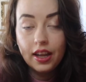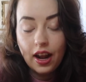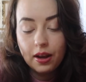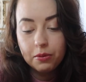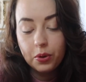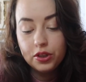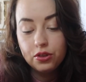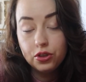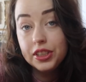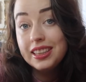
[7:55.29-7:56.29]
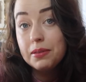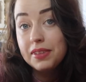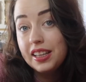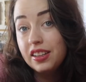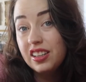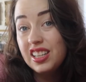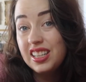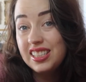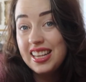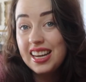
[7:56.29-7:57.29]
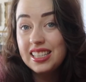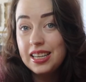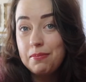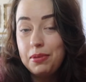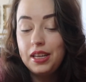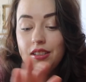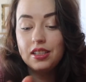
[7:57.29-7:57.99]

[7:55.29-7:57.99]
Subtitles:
and I am going to treat them like they're this exact same piece,